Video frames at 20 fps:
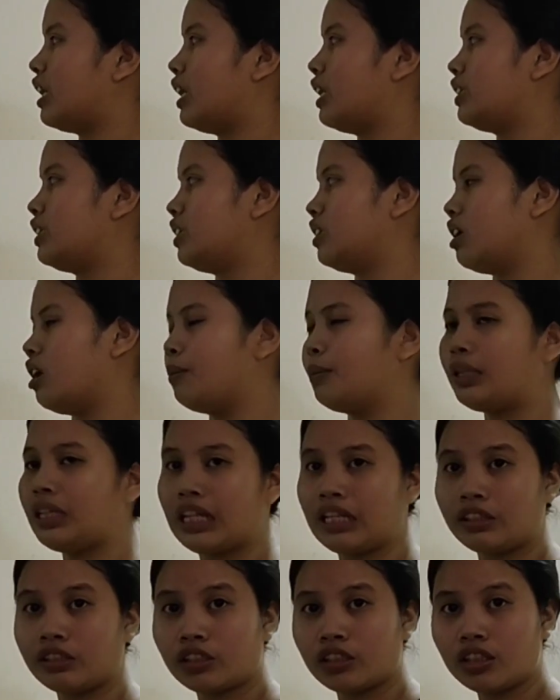a
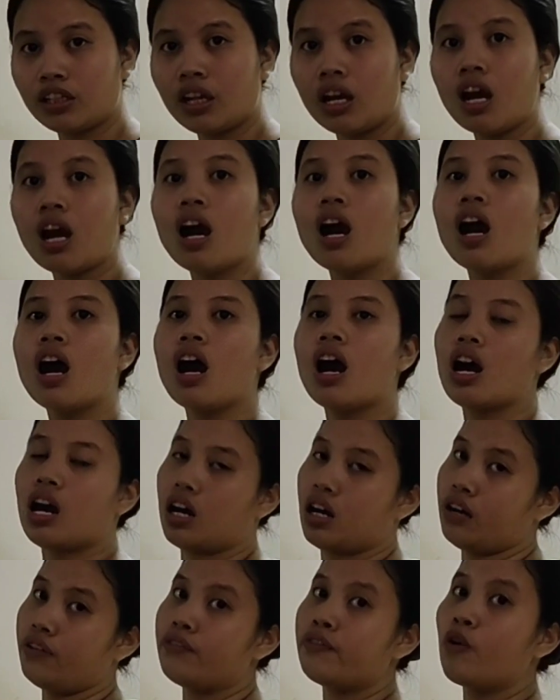denominator
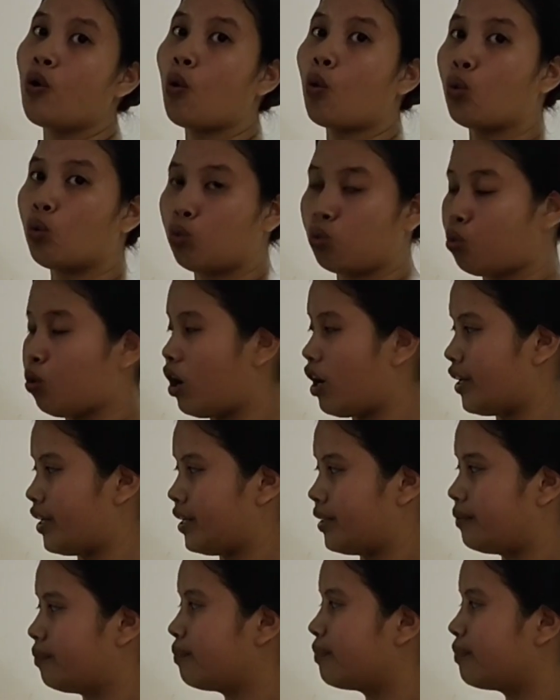of 1.